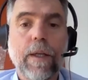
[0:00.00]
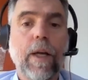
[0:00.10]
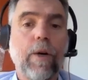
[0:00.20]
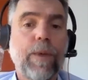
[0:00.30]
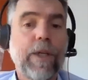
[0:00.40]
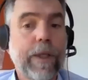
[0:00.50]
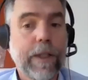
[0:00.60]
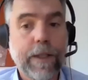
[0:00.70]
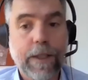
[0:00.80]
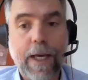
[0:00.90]
they'll be doing
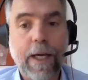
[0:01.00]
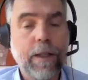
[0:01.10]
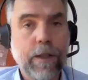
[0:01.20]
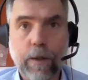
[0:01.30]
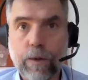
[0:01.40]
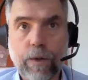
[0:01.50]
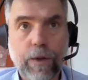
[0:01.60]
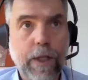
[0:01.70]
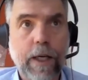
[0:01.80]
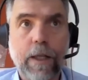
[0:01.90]
scans,
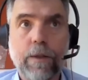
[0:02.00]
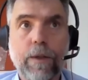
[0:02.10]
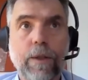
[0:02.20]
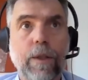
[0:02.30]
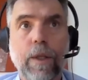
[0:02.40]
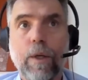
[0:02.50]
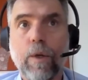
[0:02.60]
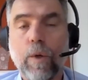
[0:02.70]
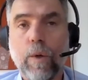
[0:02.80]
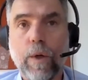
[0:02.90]
ultrasounds,
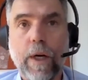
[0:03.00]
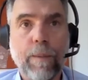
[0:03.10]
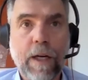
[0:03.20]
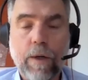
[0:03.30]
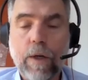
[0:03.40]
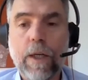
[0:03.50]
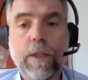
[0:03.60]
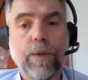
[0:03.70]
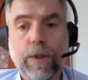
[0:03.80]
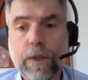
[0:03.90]
or
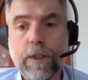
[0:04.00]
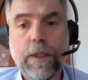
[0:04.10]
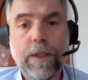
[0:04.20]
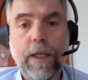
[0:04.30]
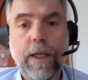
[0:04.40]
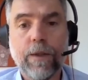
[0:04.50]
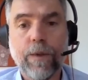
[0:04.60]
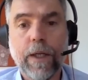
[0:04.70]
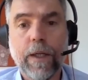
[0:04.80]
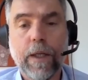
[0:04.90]
MRIs or CT scans
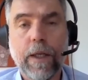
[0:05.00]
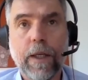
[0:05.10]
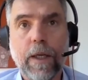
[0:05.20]
regularly,